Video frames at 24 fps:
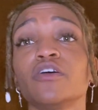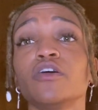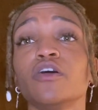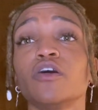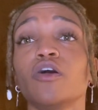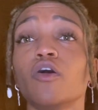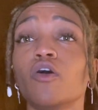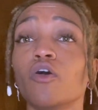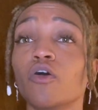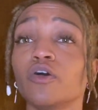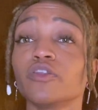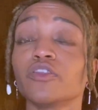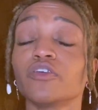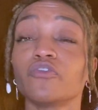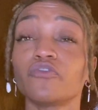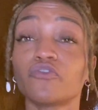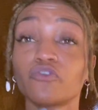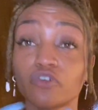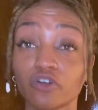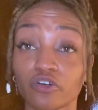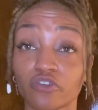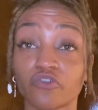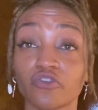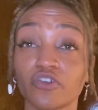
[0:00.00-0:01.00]
on the
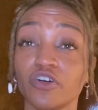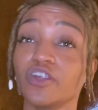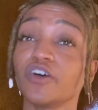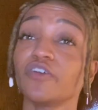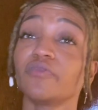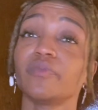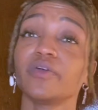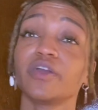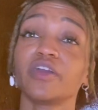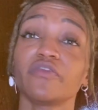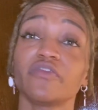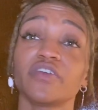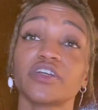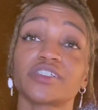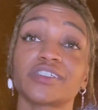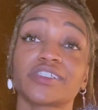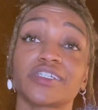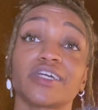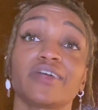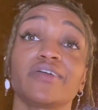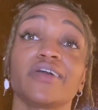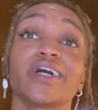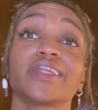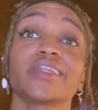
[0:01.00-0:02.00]
forefront of being
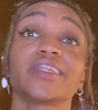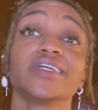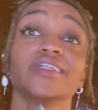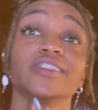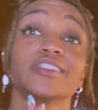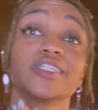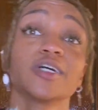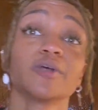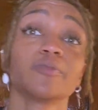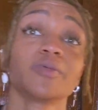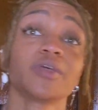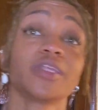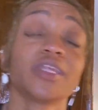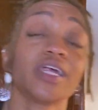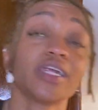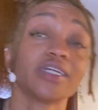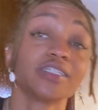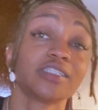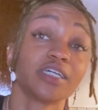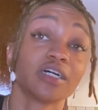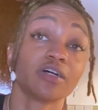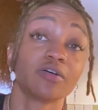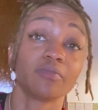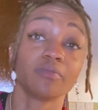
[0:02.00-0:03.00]
vegetarian, I think something that has
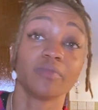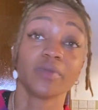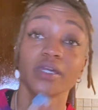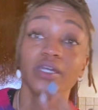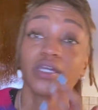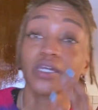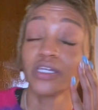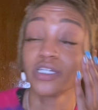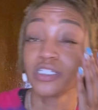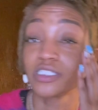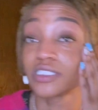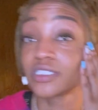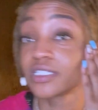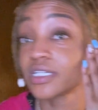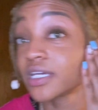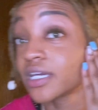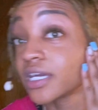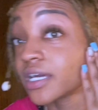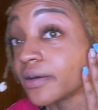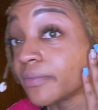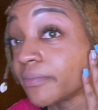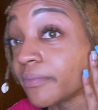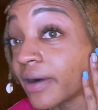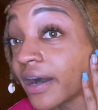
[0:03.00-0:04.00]
helped me is
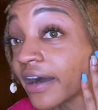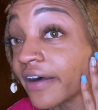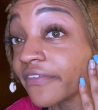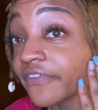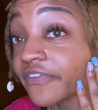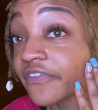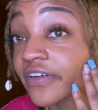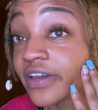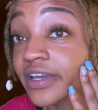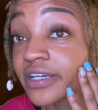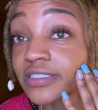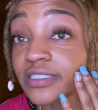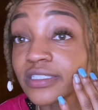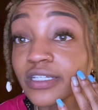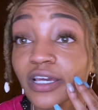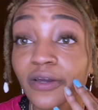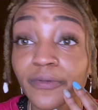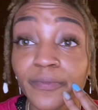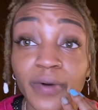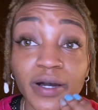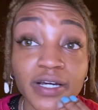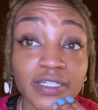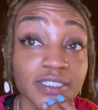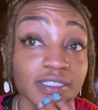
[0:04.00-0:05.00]
my face and
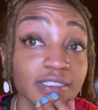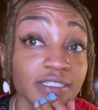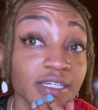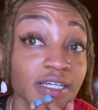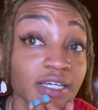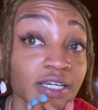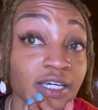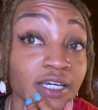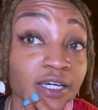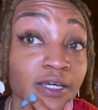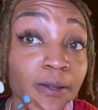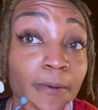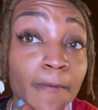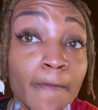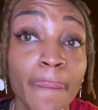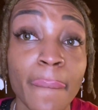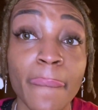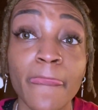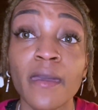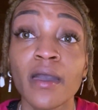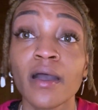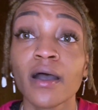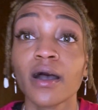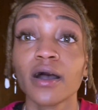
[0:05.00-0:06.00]
my skin.
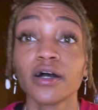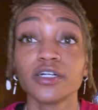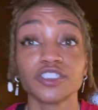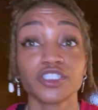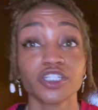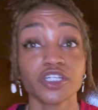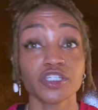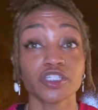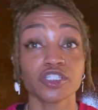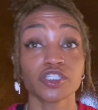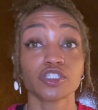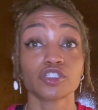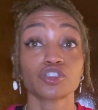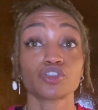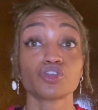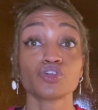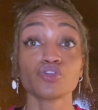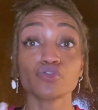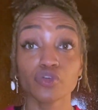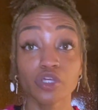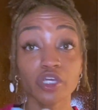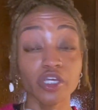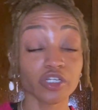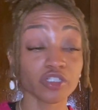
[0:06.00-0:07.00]
Just 2
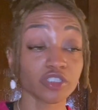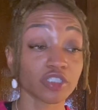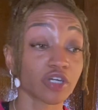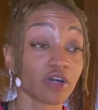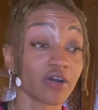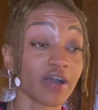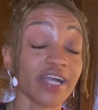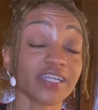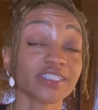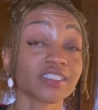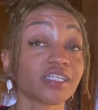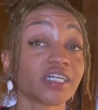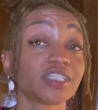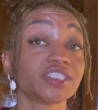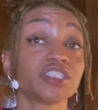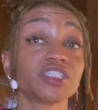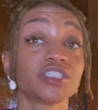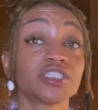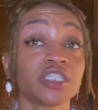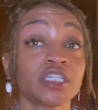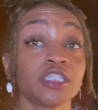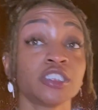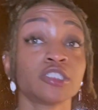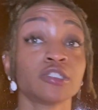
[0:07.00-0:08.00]
years ago, actually, I just
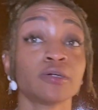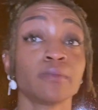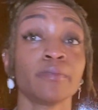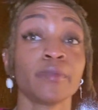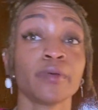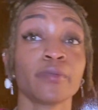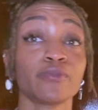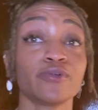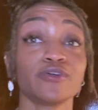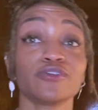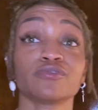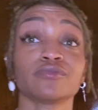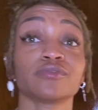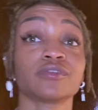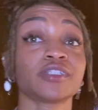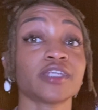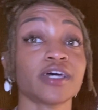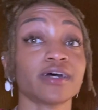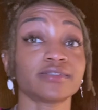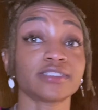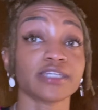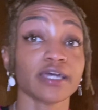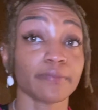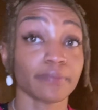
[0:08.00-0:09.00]
seen some memories from
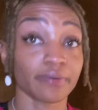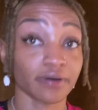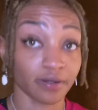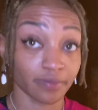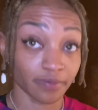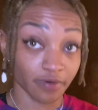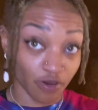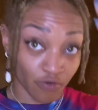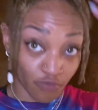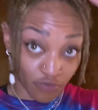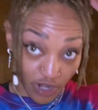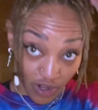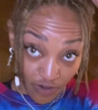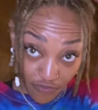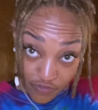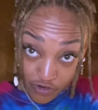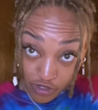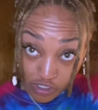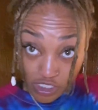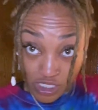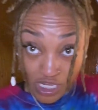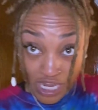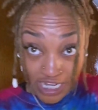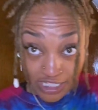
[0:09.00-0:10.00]
Snapchat pop up when I
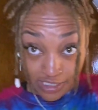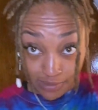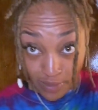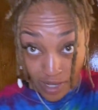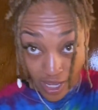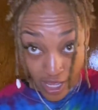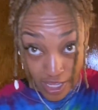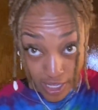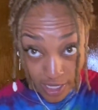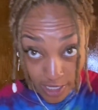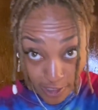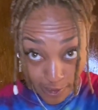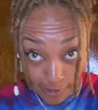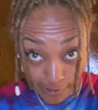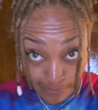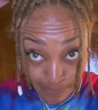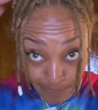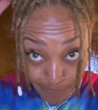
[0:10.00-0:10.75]
first liked my hair.